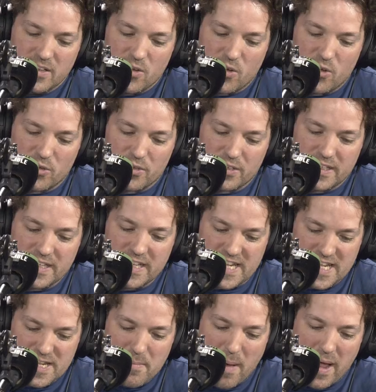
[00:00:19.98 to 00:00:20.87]
on
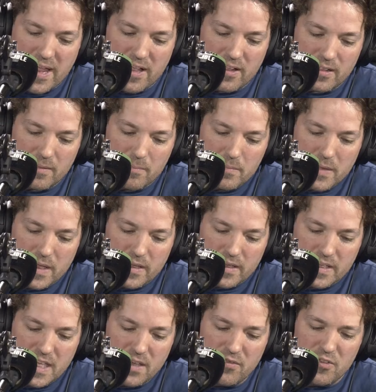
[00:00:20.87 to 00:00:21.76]
email.
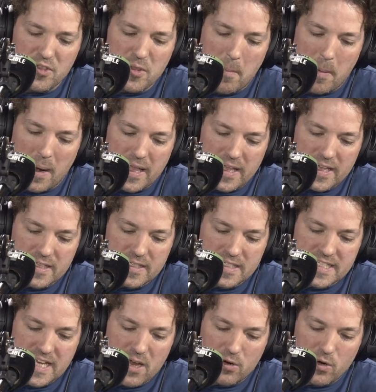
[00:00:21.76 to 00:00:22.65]
Given the
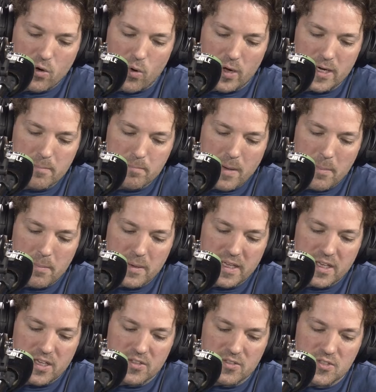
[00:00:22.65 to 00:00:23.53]
players' now quite
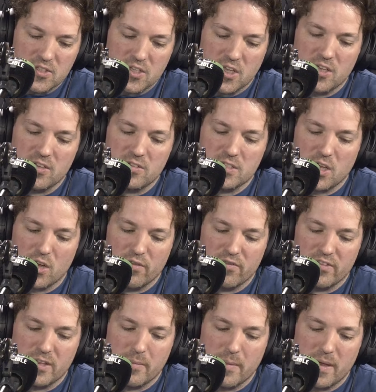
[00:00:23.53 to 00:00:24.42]
public concerns
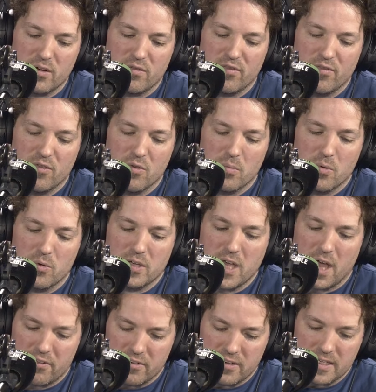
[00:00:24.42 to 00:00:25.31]
over the amount of football
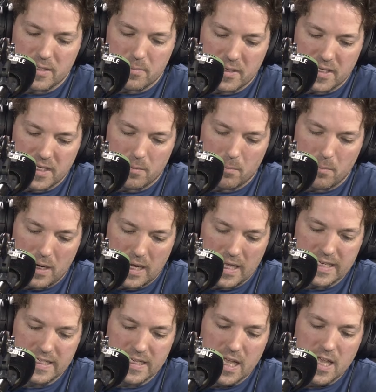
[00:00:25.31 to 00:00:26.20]
currently being
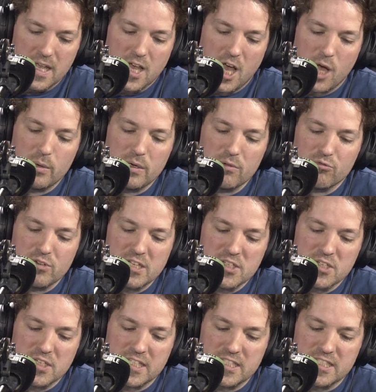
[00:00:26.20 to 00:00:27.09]
played, are we
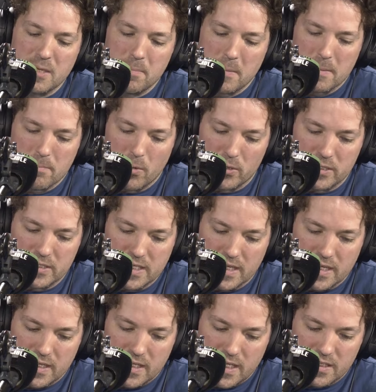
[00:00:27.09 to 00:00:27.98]
reaching a tipping point
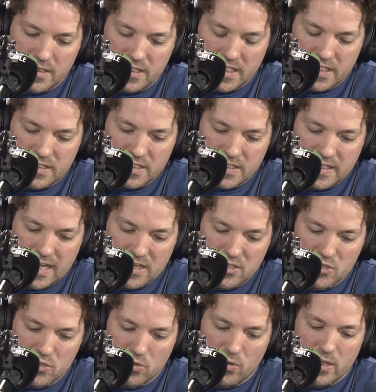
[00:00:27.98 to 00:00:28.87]
in the
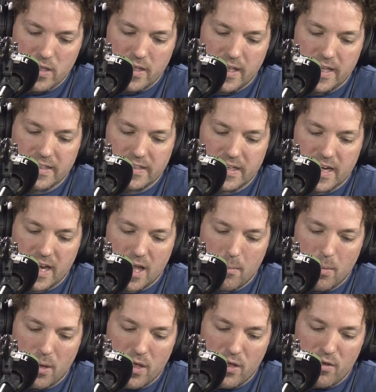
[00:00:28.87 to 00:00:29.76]
international and
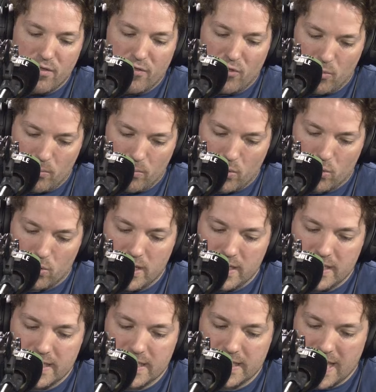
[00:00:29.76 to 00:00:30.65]
club football
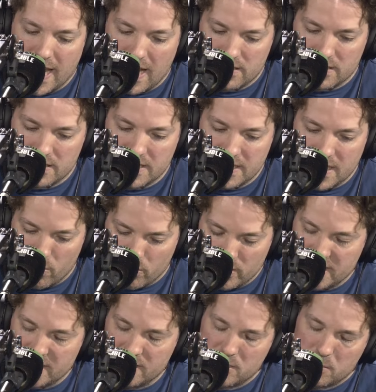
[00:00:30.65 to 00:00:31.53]
calendar. Now,
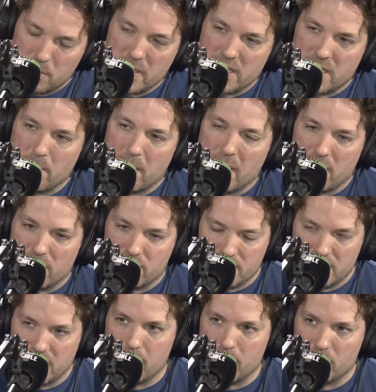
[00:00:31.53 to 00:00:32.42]
we did speak
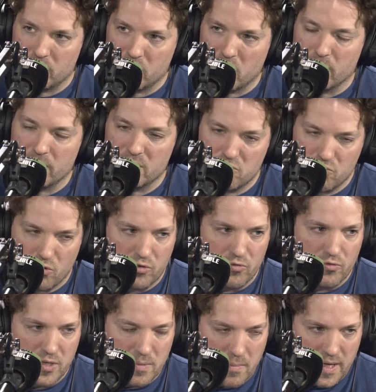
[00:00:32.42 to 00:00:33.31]
about um, the comments
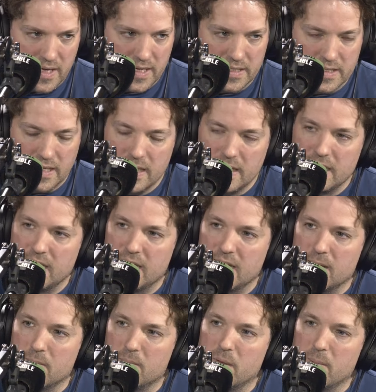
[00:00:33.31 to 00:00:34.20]
Rodri made
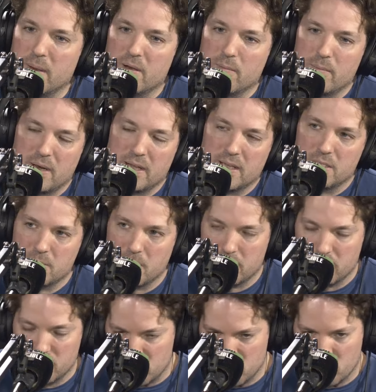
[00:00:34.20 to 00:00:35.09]
um, about players
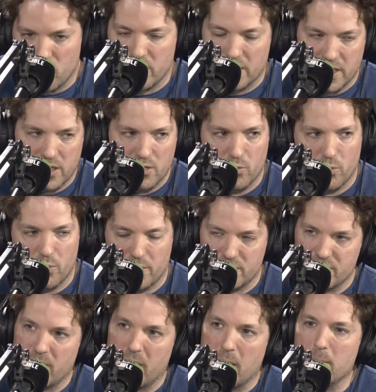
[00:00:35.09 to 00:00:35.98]
maybe striking and all the
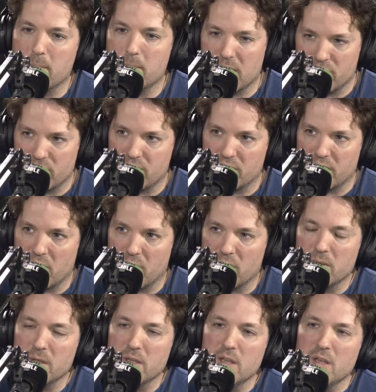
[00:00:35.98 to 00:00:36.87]
rest about a month
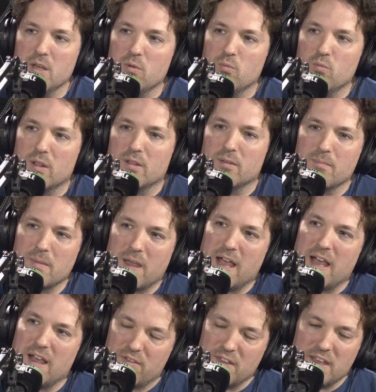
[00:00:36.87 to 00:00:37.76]
ago. Well,
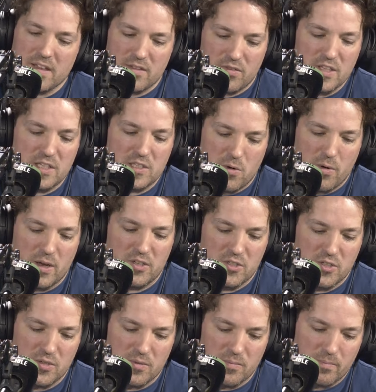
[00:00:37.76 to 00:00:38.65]
I think this
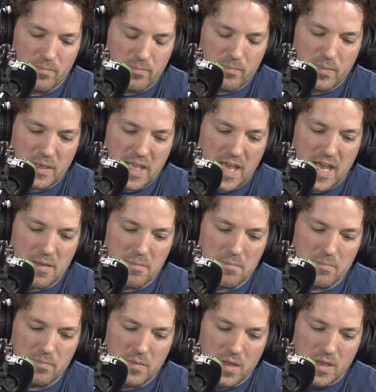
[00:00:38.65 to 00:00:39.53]
question
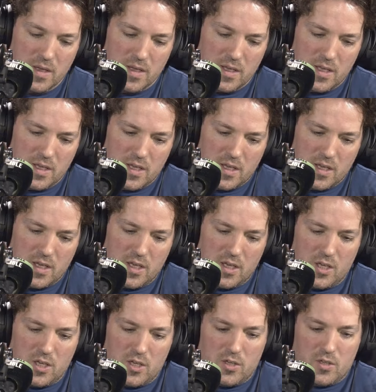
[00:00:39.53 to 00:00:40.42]
became
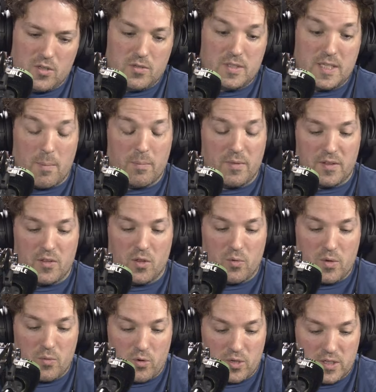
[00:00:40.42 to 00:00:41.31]
something that
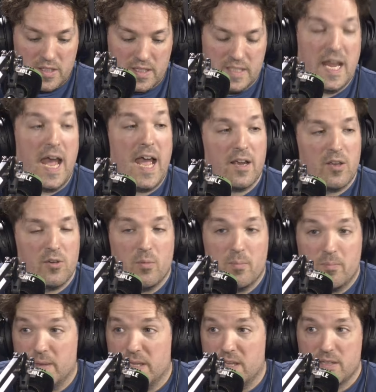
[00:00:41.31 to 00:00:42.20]
we wanted to tackle
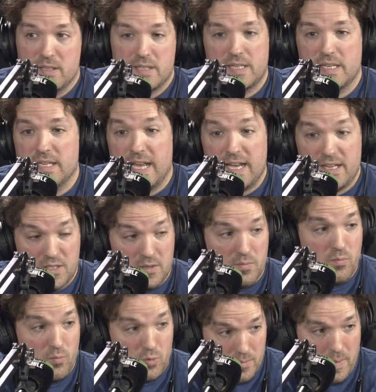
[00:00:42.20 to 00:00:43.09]
because, as
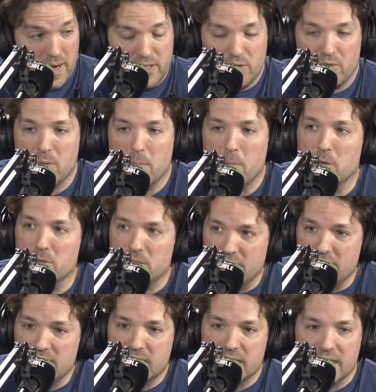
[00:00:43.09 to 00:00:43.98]
was made on the pod
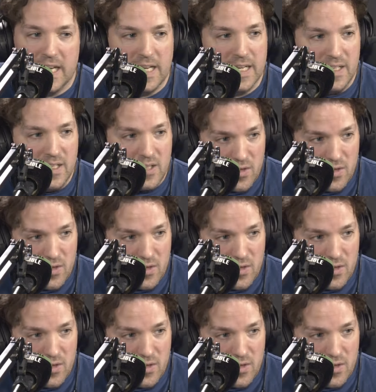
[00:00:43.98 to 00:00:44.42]
yesterday,